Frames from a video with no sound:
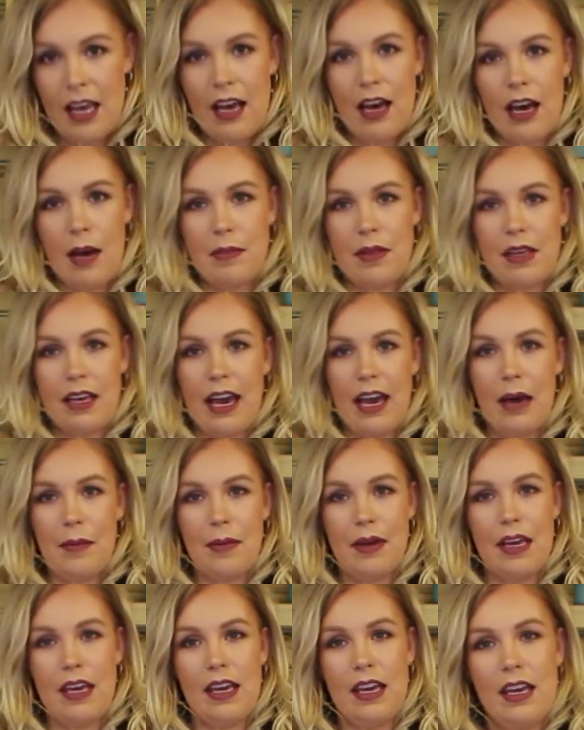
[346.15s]
The
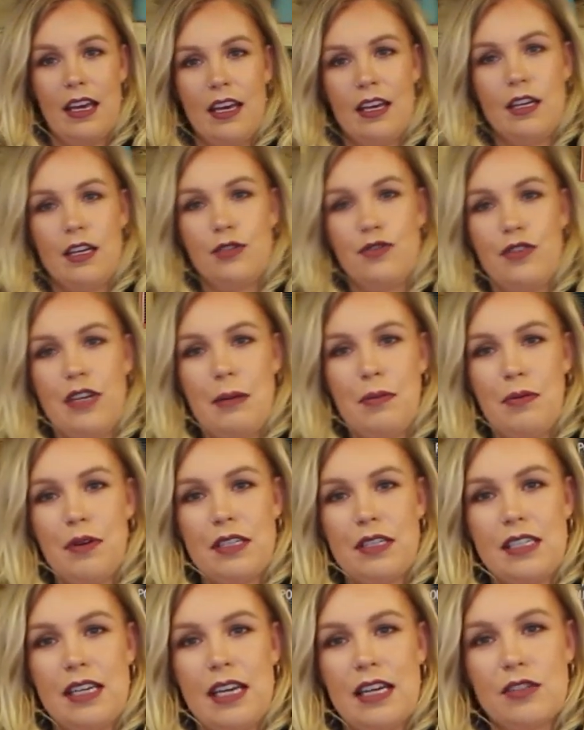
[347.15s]
cami is really
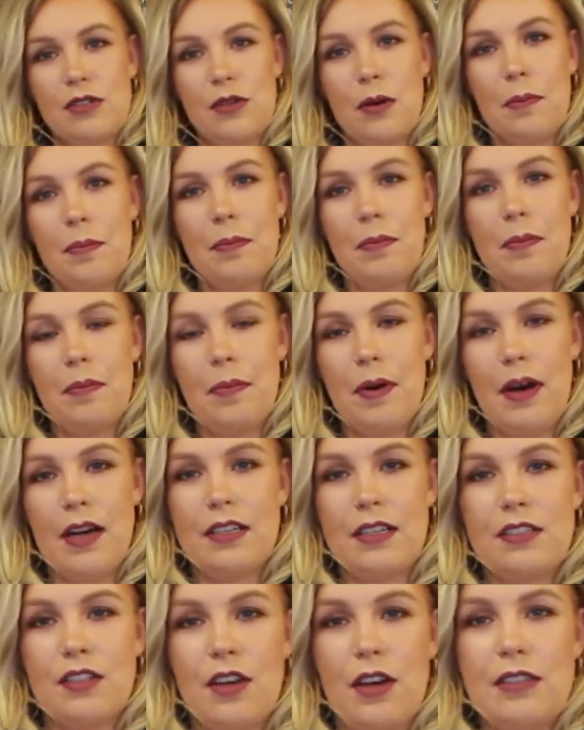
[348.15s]
pretty. It's got
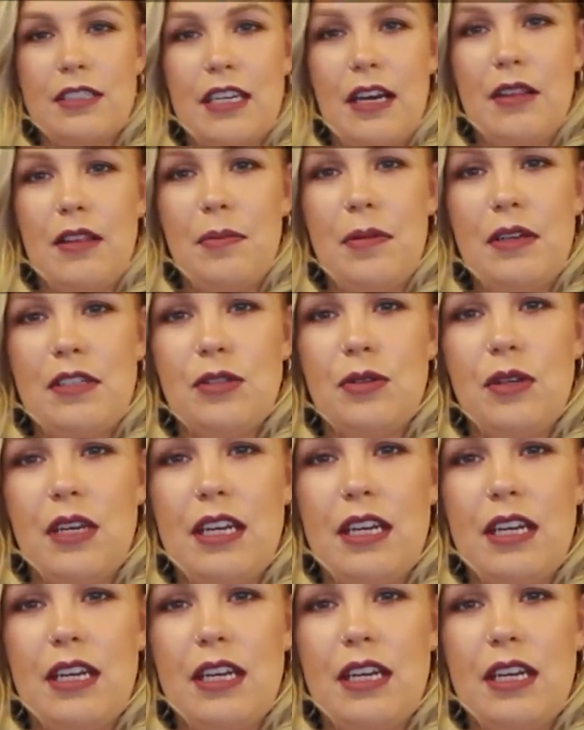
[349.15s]
buttons going down the middle.